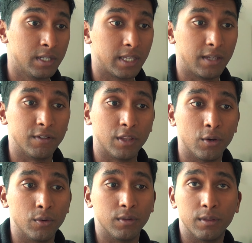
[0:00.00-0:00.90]
even
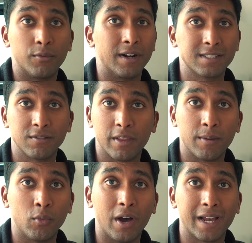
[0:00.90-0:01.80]
though the rest of
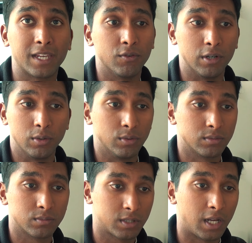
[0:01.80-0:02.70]
them were accurate
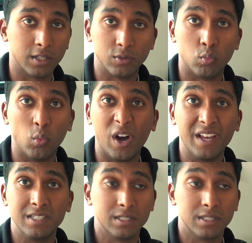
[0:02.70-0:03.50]
colored white.